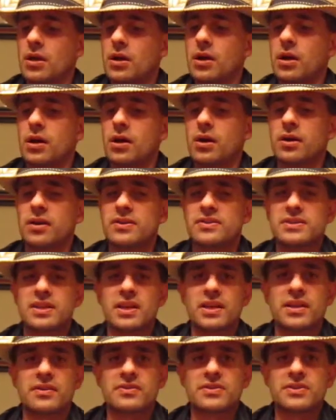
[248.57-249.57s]
as I
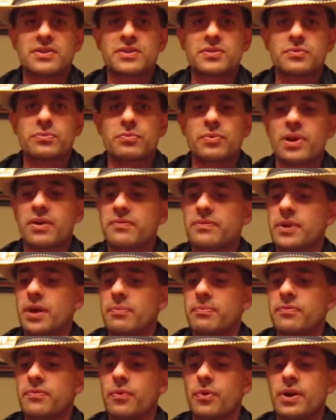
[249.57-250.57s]
get this revved
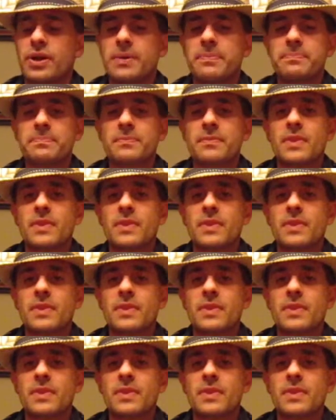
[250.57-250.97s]
up for you.